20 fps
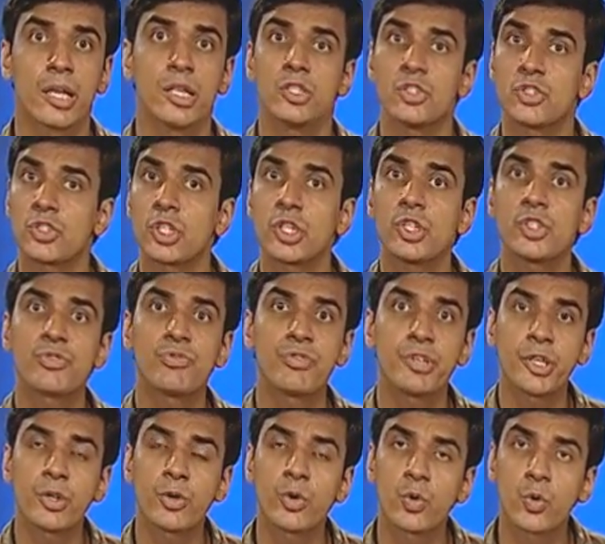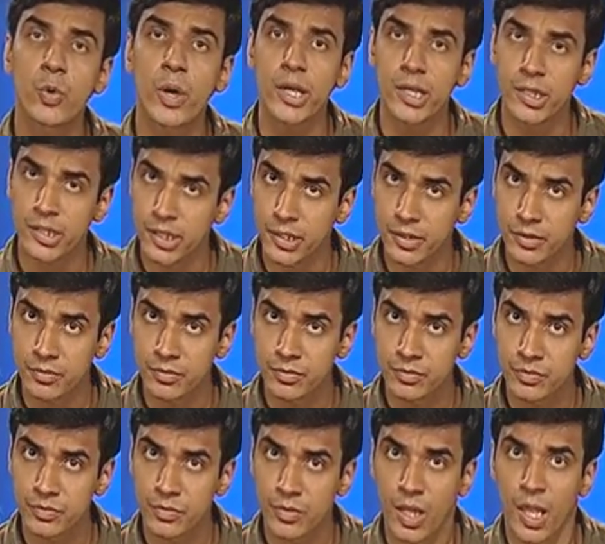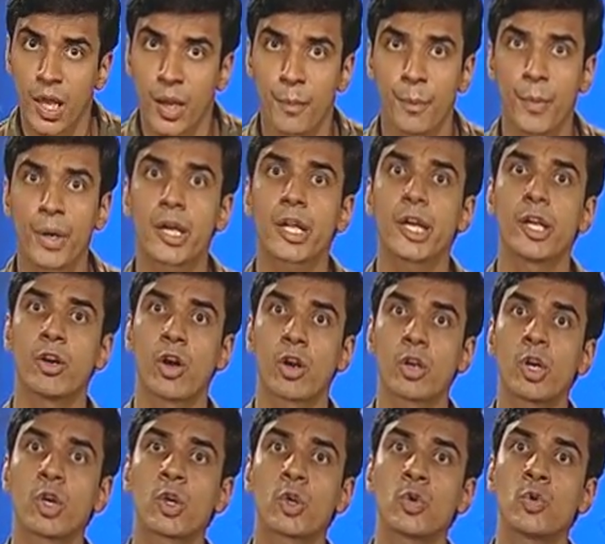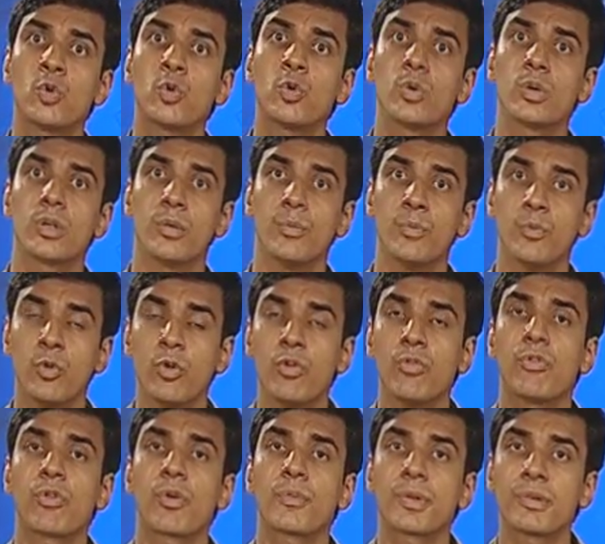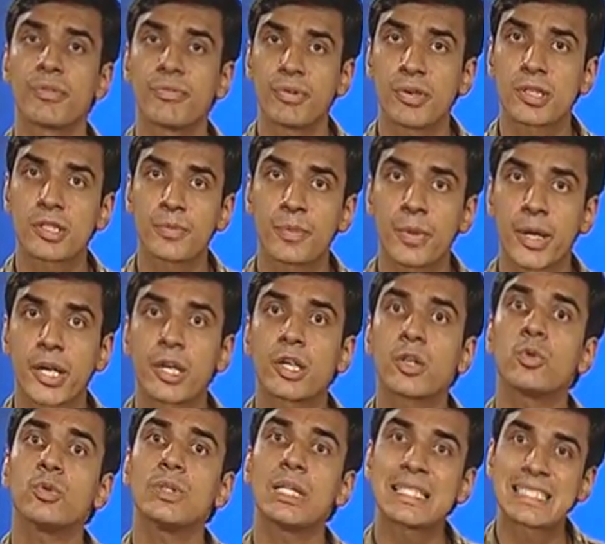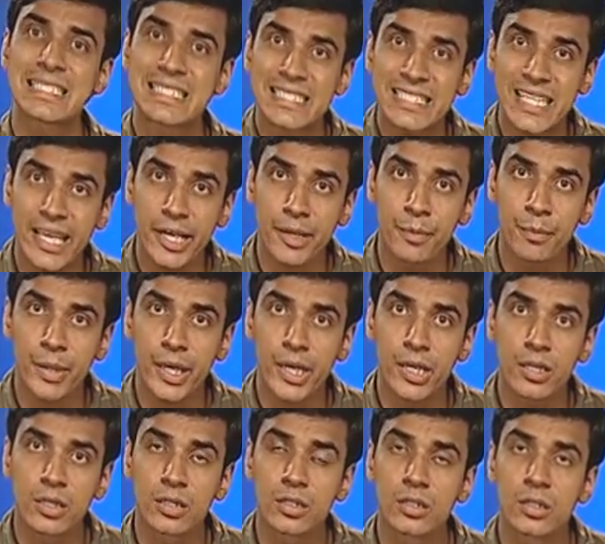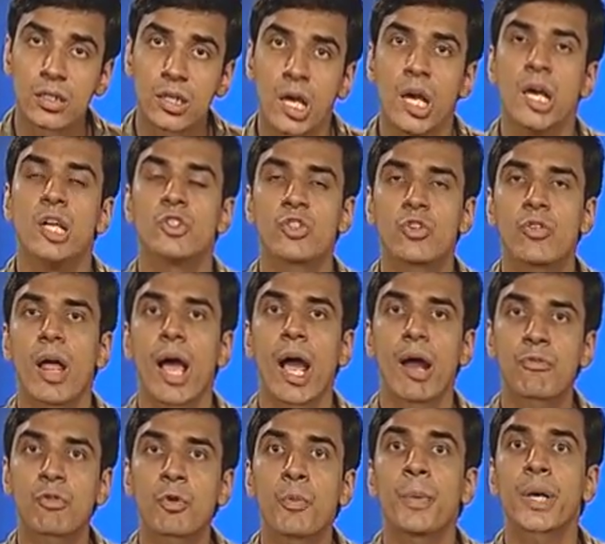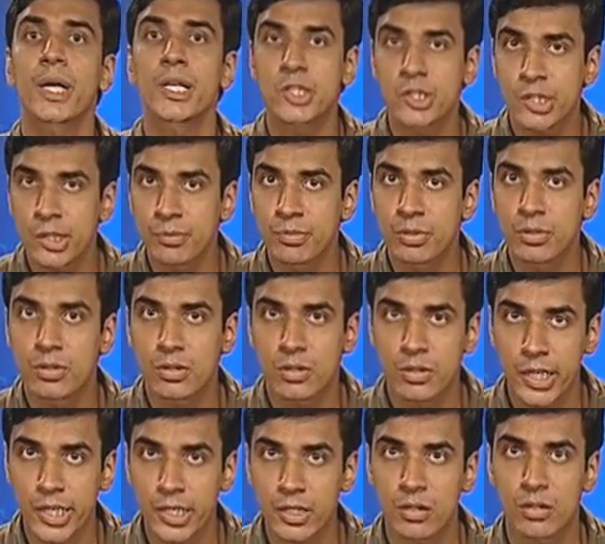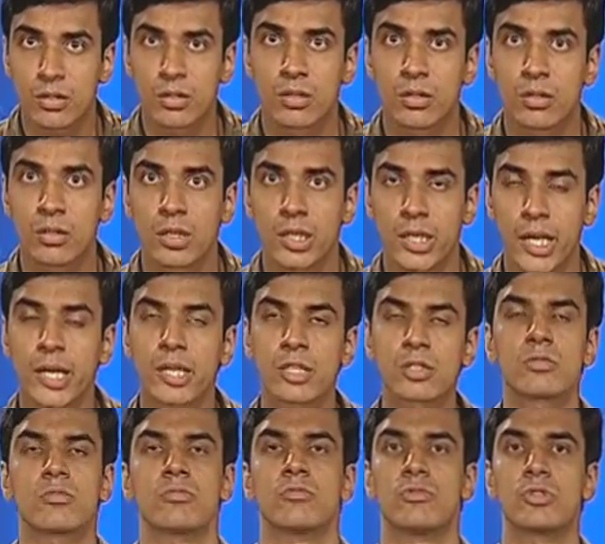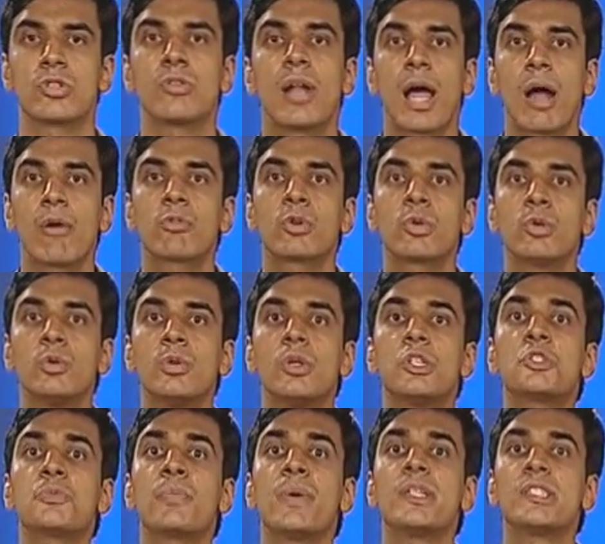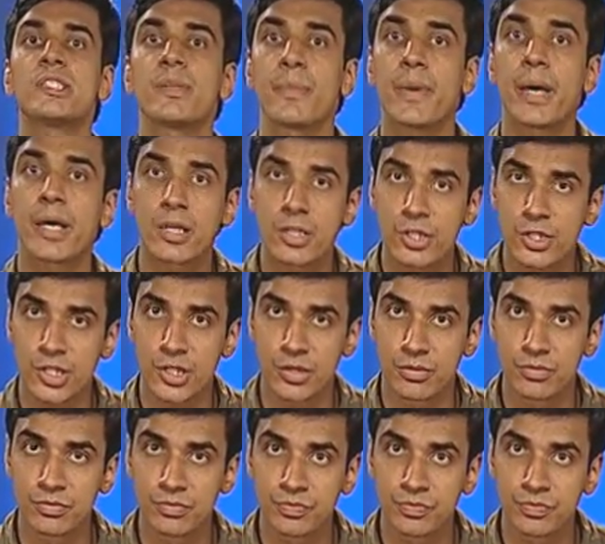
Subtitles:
she is free to do anything, but in order to move from the first bread to the second bread she will have to make a jump, right? That is, she will have to spend some energy.